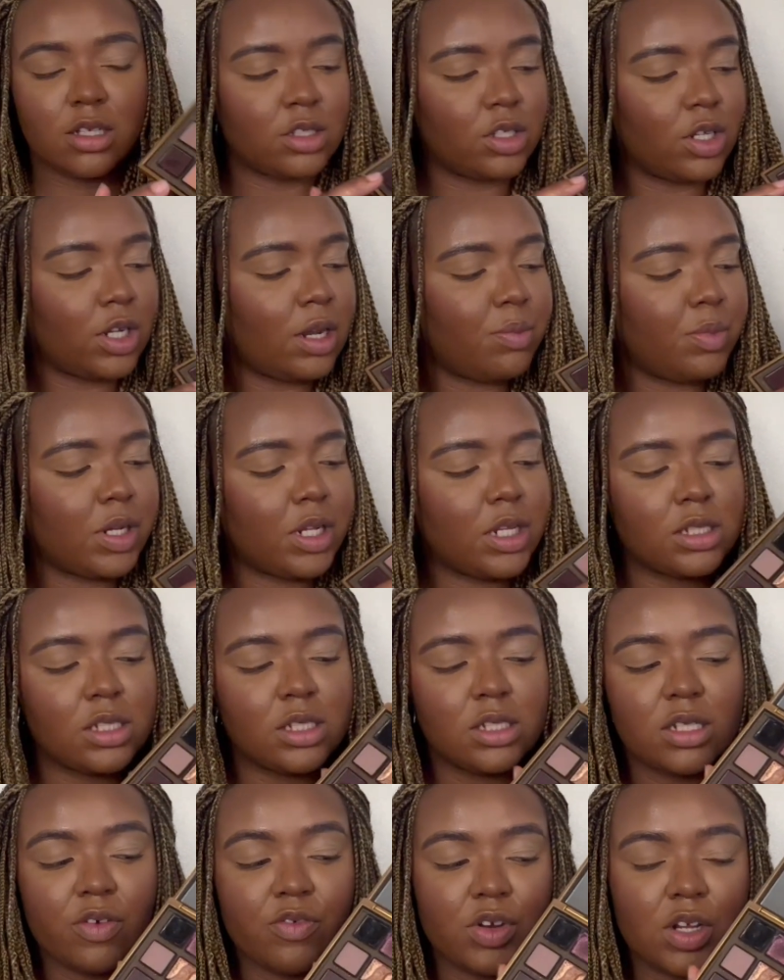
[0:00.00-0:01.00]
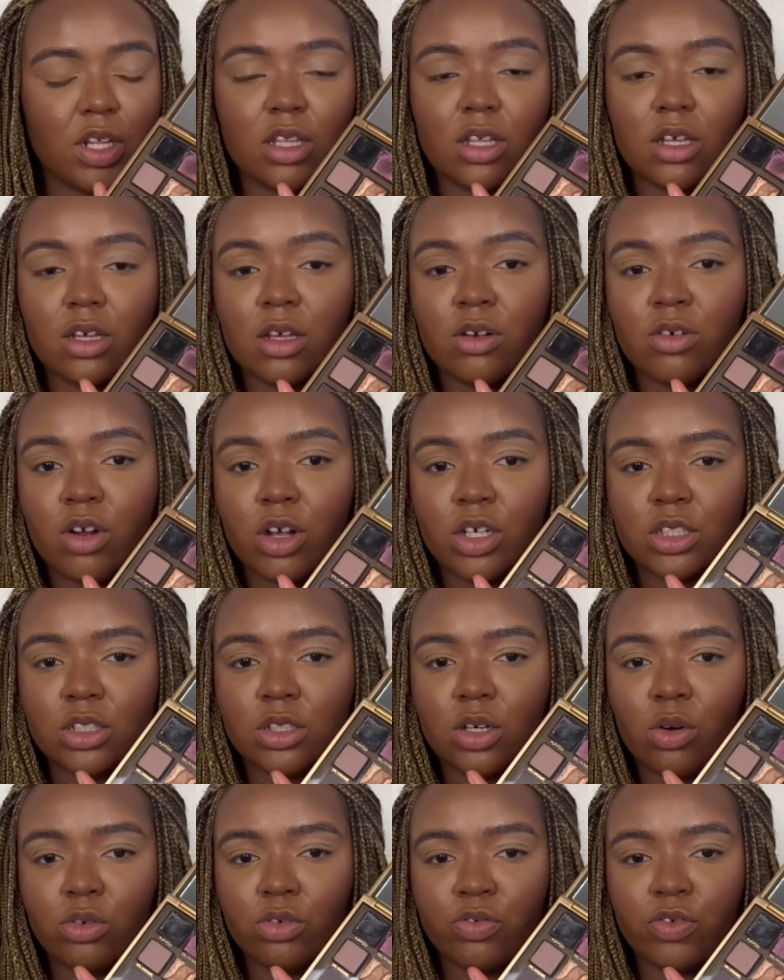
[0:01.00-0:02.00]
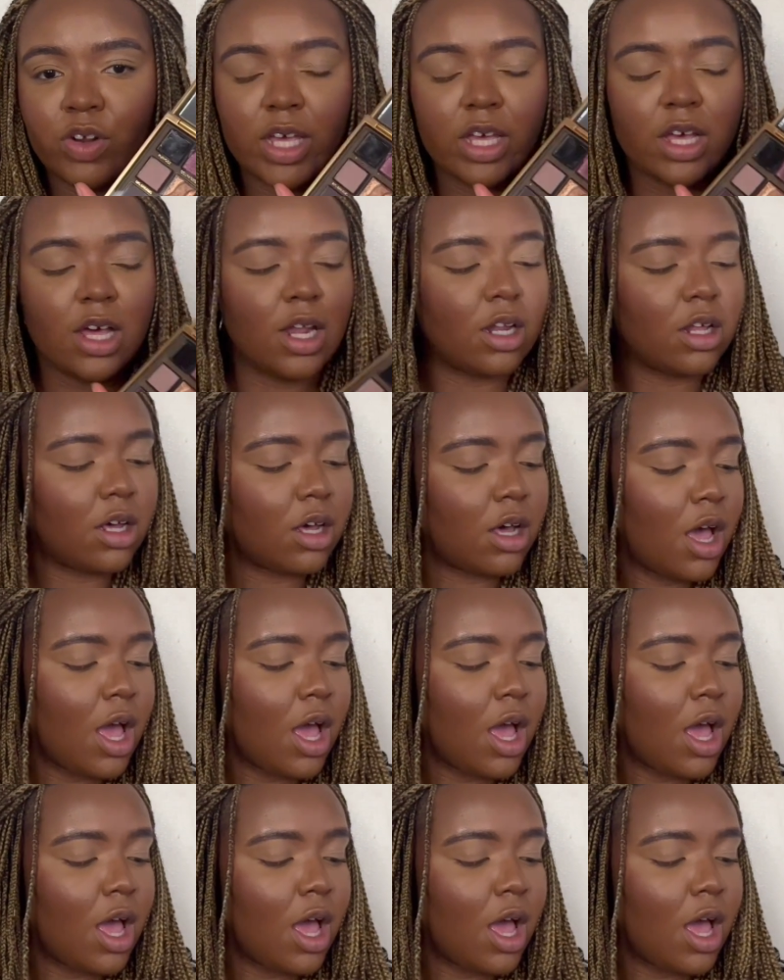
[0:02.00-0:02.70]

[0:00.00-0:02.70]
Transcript: So Limitless is definitely the crushed gold flake color.